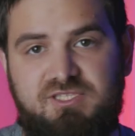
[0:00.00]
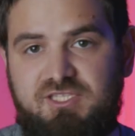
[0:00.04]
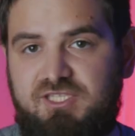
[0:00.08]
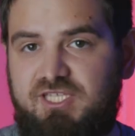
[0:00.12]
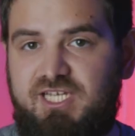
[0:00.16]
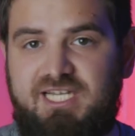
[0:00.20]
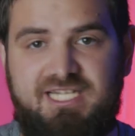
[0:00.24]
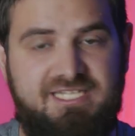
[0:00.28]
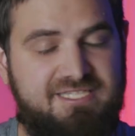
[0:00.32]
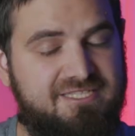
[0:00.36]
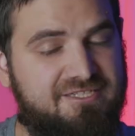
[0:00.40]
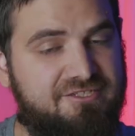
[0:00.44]

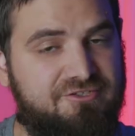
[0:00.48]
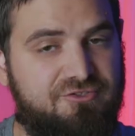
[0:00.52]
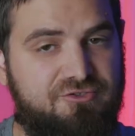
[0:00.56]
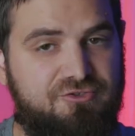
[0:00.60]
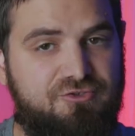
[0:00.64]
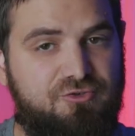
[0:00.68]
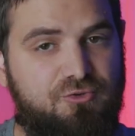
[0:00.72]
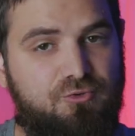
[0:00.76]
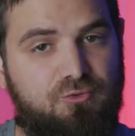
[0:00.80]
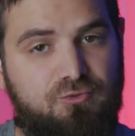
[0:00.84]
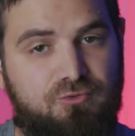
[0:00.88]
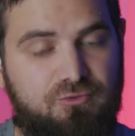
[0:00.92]
tightened
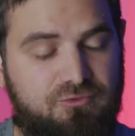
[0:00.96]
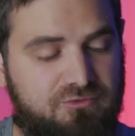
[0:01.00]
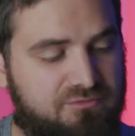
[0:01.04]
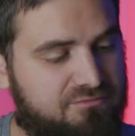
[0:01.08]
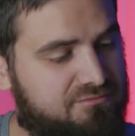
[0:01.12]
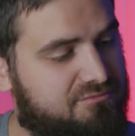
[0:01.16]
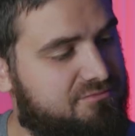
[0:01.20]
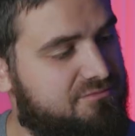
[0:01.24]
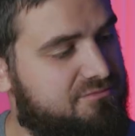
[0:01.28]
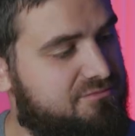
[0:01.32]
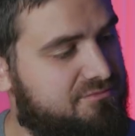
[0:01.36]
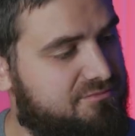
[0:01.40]

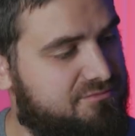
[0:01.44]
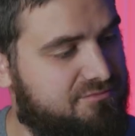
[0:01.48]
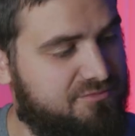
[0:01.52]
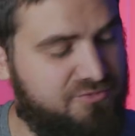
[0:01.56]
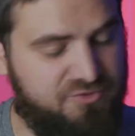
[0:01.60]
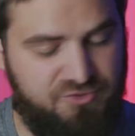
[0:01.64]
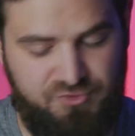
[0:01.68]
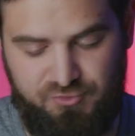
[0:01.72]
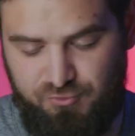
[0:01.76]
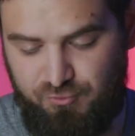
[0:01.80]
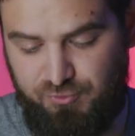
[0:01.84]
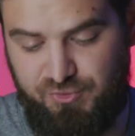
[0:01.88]

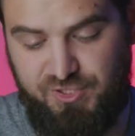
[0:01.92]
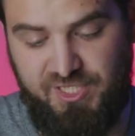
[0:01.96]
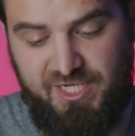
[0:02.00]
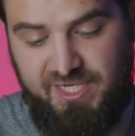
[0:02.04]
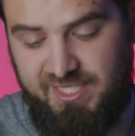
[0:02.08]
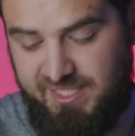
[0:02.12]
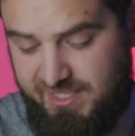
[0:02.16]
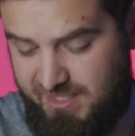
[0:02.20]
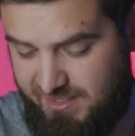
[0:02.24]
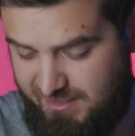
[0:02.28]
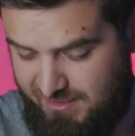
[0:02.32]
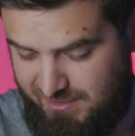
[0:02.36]
too
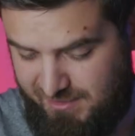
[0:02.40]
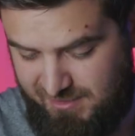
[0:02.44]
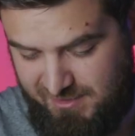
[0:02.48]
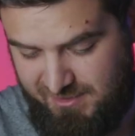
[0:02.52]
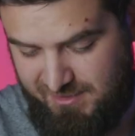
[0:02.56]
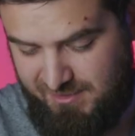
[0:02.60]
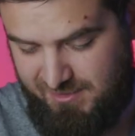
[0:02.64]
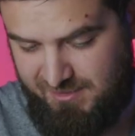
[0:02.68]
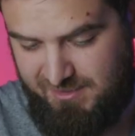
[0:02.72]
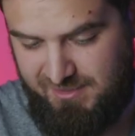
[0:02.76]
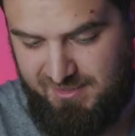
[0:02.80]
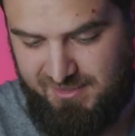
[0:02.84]
tight,
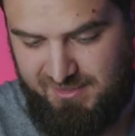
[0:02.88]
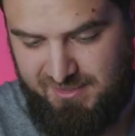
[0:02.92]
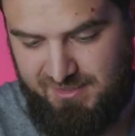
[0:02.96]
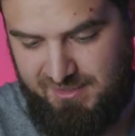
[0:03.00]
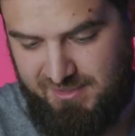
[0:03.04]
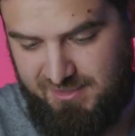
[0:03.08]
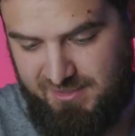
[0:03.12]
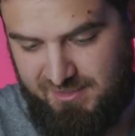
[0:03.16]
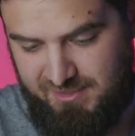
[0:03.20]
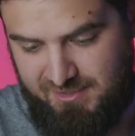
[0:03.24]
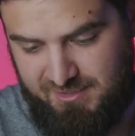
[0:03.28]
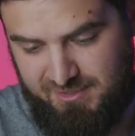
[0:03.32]

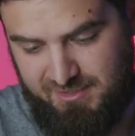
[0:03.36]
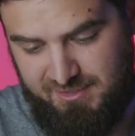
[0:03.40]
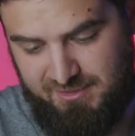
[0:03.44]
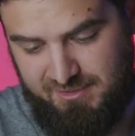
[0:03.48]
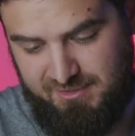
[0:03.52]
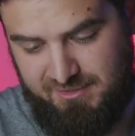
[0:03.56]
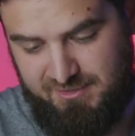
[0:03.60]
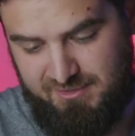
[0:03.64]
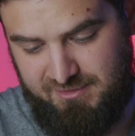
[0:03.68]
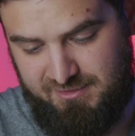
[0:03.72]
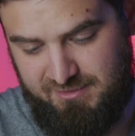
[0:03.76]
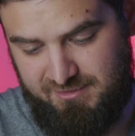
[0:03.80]

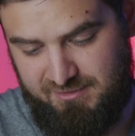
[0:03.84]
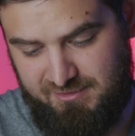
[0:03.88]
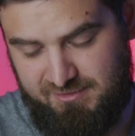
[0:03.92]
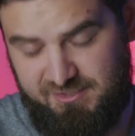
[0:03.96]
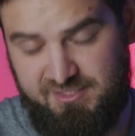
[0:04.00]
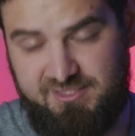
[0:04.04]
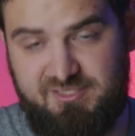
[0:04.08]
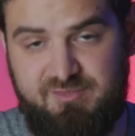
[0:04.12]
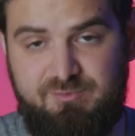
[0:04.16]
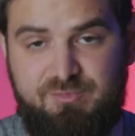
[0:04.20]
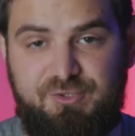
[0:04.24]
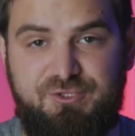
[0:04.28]
and it
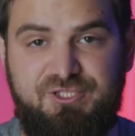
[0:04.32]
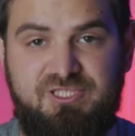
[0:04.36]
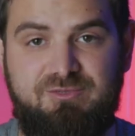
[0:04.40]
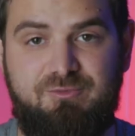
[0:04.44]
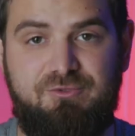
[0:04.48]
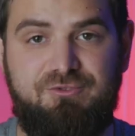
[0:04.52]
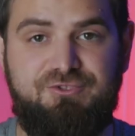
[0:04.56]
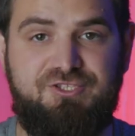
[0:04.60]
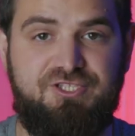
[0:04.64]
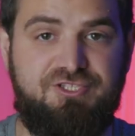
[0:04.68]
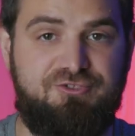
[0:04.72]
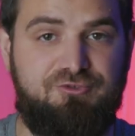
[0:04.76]
is
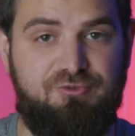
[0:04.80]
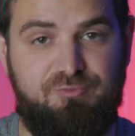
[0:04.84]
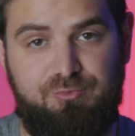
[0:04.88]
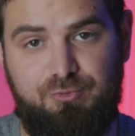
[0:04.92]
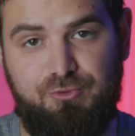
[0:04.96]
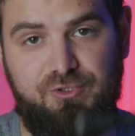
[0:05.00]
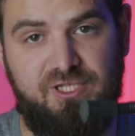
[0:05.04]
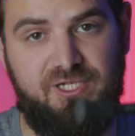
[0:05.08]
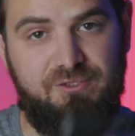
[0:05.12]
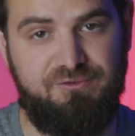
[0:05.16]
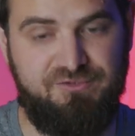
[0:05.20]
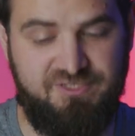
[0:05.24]
impossible just to
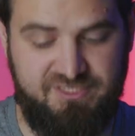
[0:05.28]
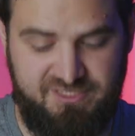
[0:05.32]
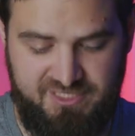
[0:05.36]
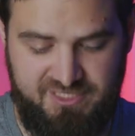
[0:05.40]
pull out the